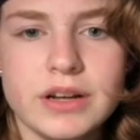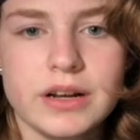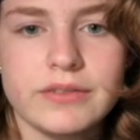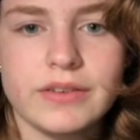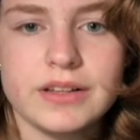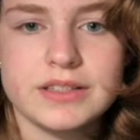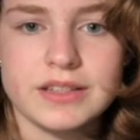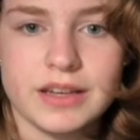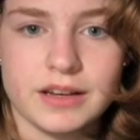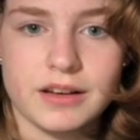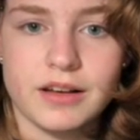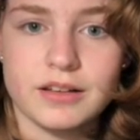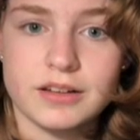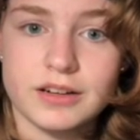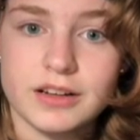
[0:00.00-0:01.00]
to find skin
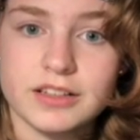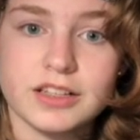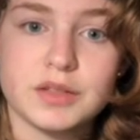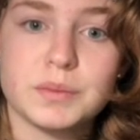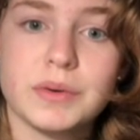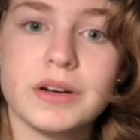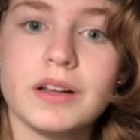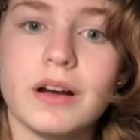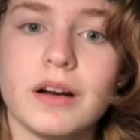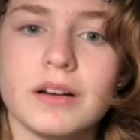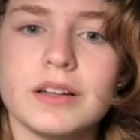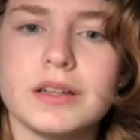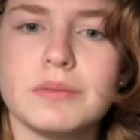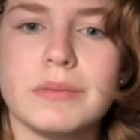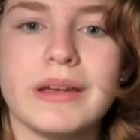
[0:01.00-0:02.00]
color because it's pretty
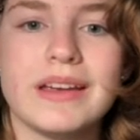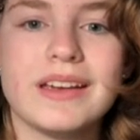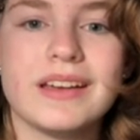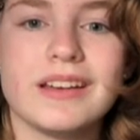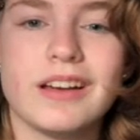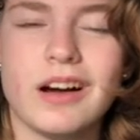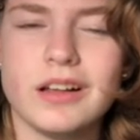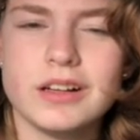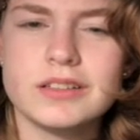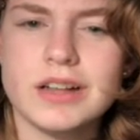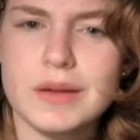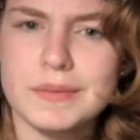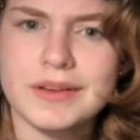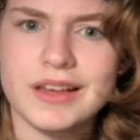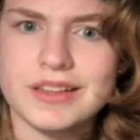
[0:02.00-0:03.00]
hard to make and color
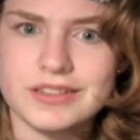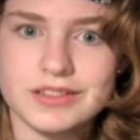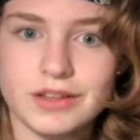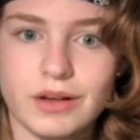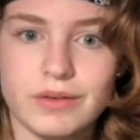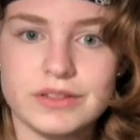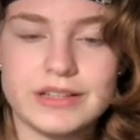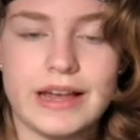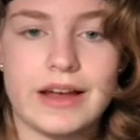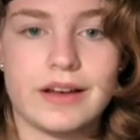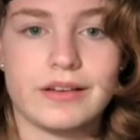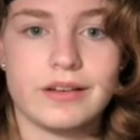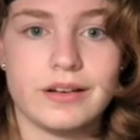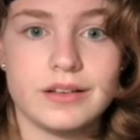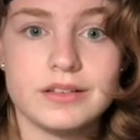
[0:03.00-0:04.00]
dropping isn't always
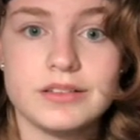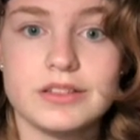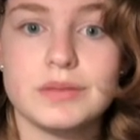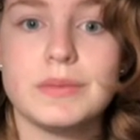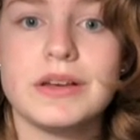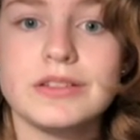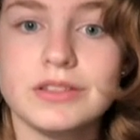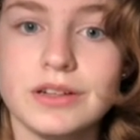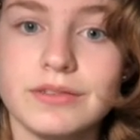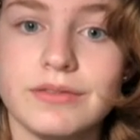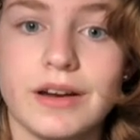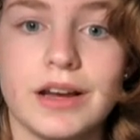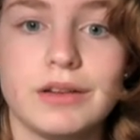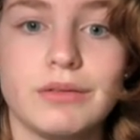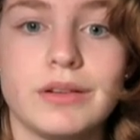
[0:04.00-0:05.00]
accurate, so make sure you
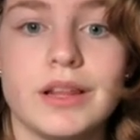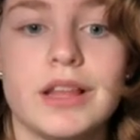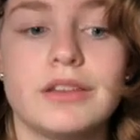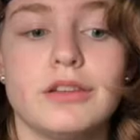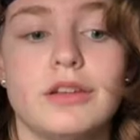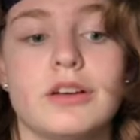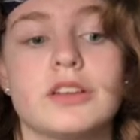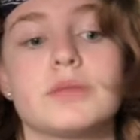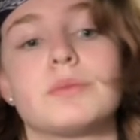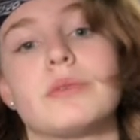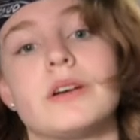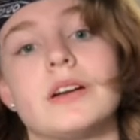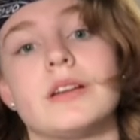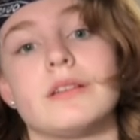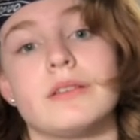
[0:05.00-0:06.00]
find one that looks
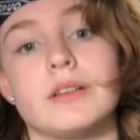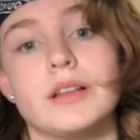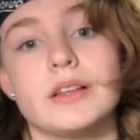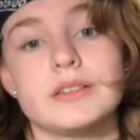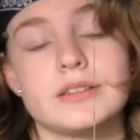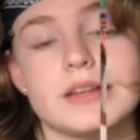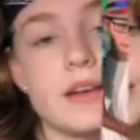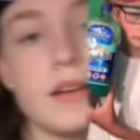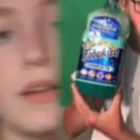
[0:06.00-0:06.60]
pretty realistic.